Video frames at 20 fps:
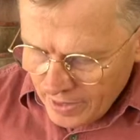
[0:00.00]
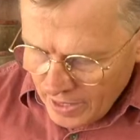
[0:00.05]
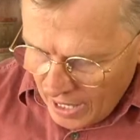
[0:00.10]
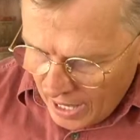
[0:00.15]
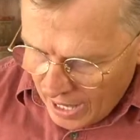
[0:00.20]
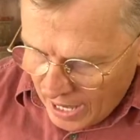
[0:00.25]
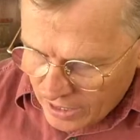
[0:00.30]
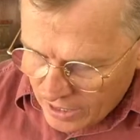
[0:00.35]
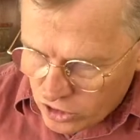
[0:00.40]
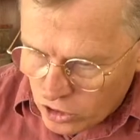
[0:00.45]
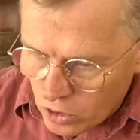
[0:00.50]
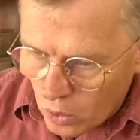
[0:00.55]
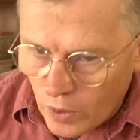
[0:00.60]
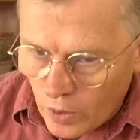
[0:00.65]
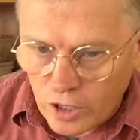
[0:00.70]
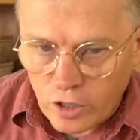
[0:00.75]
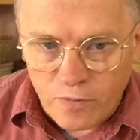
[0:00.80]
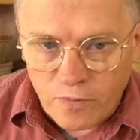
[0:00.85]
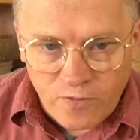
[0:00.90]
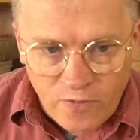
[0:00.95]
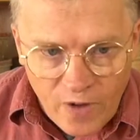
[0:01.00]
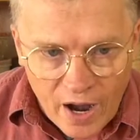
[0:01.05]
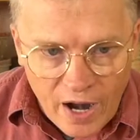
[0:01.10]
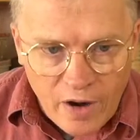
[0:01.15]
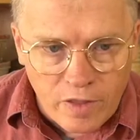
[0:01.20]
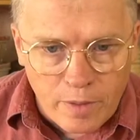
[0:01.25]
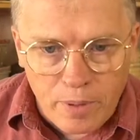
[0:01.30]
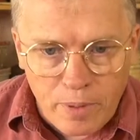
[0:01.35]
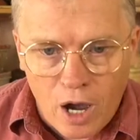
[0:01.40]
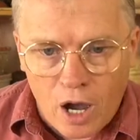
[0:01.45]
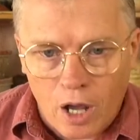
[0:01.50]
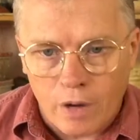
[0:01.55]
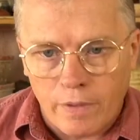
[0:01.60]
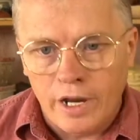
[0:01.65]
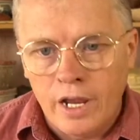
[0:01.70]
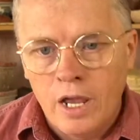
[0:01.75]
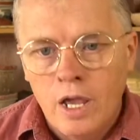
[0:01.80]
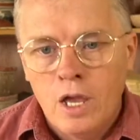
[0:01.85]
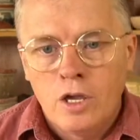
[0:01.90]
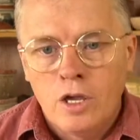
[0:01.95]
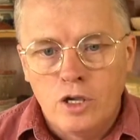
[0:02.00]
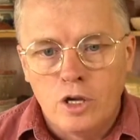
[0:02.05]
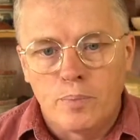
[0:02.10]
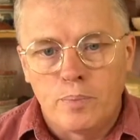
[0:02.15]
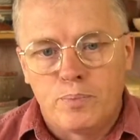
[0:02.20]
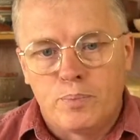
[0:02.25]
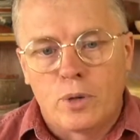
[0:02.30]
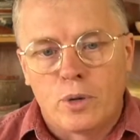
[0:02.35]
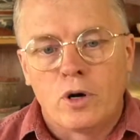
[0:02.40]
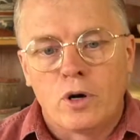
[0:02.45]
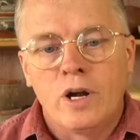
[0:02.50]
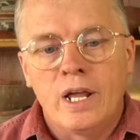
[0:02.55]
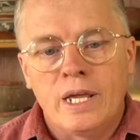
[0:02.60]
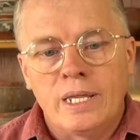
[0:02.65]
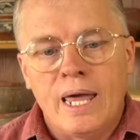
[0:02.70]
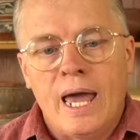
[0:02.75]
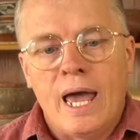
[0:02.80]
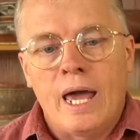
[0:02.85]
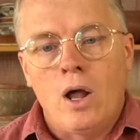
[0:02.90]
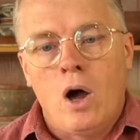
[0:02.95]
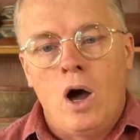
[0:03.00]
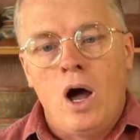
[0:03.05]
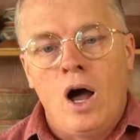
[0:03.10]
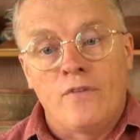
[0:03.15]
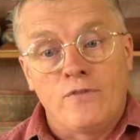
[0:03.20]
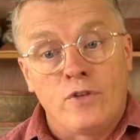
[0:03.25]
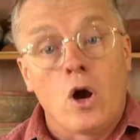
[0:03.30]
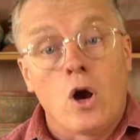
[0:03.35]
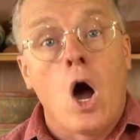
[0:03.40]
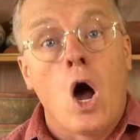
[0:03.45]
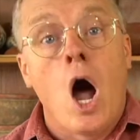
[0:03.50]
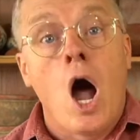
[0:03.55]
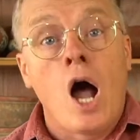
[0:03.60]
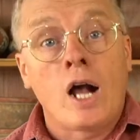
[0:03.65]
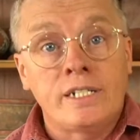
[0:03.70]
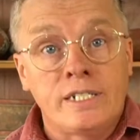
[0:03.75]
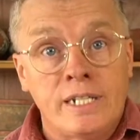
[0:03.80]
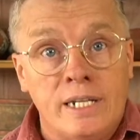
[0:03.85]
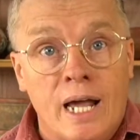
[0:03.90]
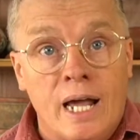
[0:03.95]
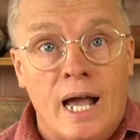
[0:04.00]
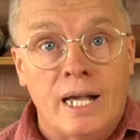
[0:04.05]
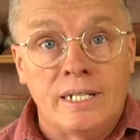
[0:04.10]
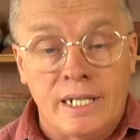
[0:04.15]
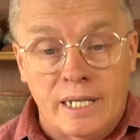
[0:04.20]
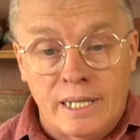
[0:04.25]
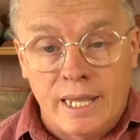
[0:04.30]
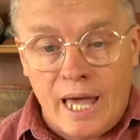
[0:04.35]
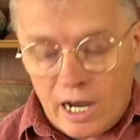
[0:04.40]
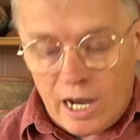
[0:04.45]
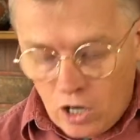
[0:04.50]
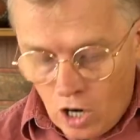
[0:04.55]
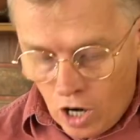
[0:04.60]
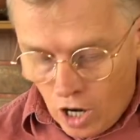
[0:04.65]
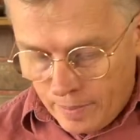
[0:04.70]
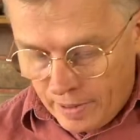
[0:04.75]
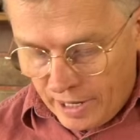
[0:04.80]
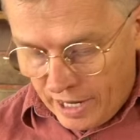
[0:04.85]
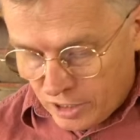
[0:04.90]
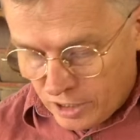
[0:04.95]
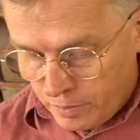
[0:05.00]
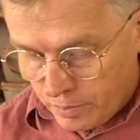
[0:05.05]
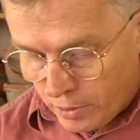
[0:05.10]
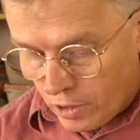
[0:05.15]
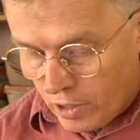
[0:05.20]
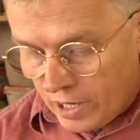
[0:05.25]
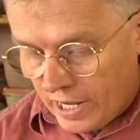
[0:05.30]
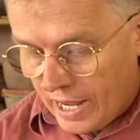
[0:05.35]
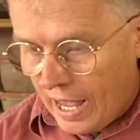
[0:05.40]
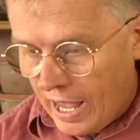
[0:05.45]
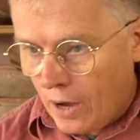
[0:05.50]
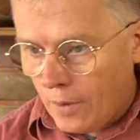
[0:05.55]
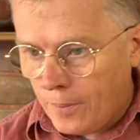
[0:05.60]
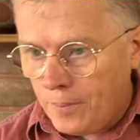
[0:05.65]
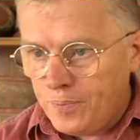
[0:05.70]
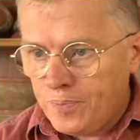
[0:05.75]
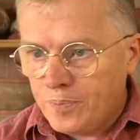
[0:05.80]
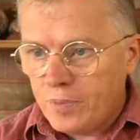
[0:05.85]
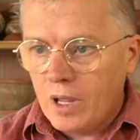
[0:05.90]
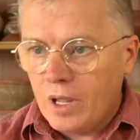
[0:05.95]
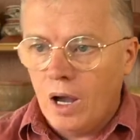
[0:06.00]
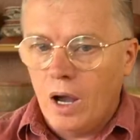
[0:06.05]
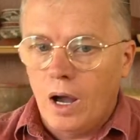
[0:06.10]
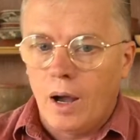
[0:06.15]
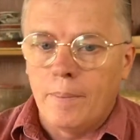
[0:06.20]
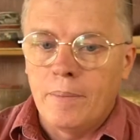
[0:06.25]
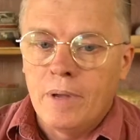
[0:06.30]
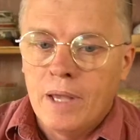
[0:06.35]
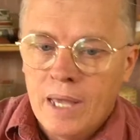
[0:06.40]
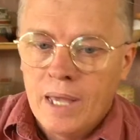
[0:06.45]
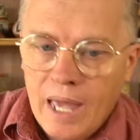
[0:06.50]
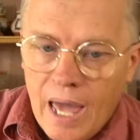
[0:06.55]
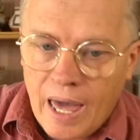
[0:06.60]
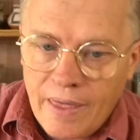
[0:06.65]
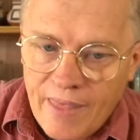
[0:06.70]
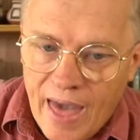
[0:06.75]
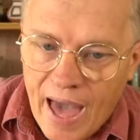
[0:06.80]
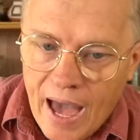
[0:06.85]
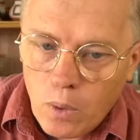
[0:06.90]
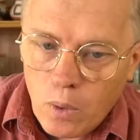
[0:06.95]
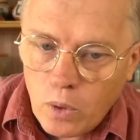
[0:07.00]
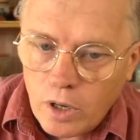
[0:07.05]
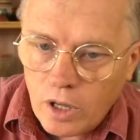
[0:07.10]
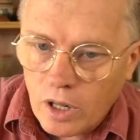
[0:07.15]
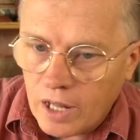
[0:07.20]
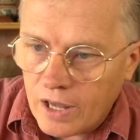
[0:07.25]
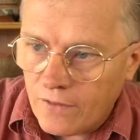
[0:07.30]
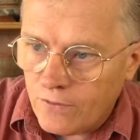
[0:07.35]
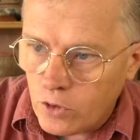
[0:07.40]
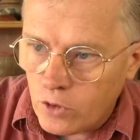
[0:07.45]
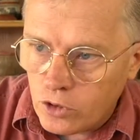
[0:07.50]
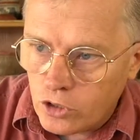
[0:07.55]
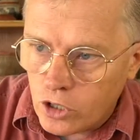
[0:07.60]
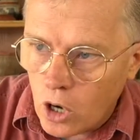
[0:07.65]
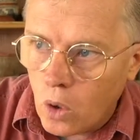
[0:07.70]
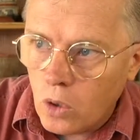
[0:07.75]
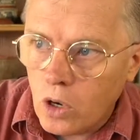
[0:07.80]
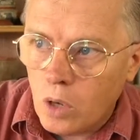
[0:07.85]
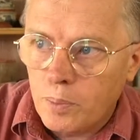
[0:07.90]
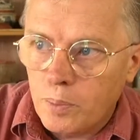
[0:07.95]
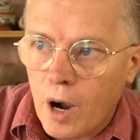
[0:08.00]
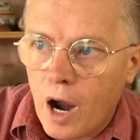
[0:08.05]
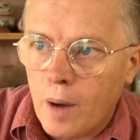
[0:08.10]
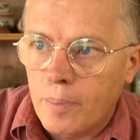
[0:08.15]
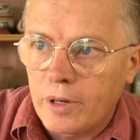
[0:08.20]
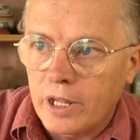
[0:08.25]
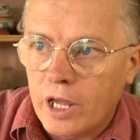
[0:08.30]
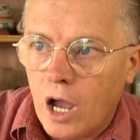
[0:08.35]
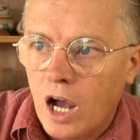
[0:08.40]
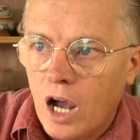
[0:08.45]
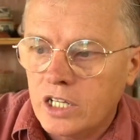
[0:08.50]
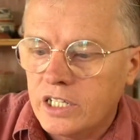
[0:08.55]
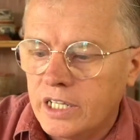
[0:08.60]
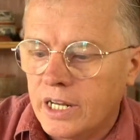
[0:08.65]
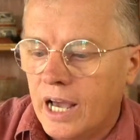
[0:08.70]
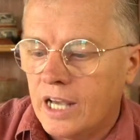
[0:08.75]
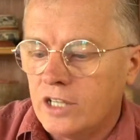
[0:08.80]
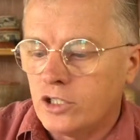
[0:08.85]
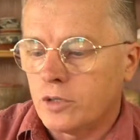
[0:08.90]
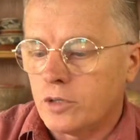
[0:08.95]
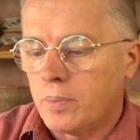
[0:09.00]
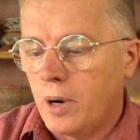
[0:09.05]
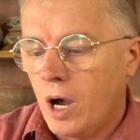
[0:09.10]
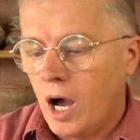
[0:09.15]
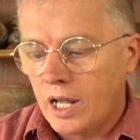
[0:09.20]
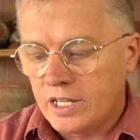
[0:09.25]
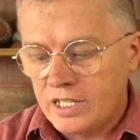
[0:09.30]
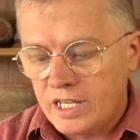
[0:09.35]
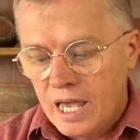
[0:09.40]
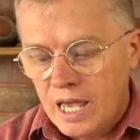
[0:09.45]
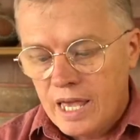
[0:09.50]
And so when you fire the pottery, you're burning that off. You're oxidizing that carbon. It's burning out. Um, and that will, if you don't properly oxidize your pots,